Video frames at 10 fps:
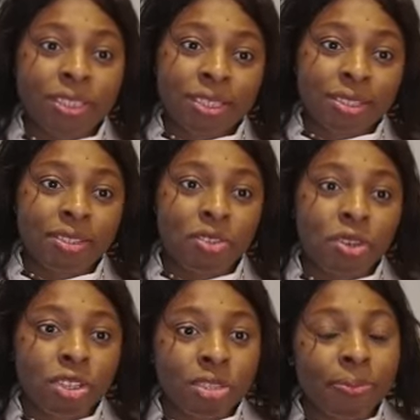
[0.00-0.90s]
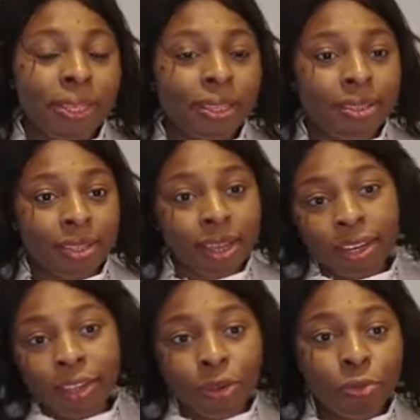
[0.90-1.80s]
This is just me
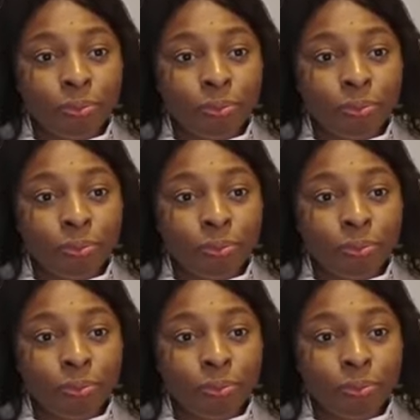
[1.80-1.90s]
telling you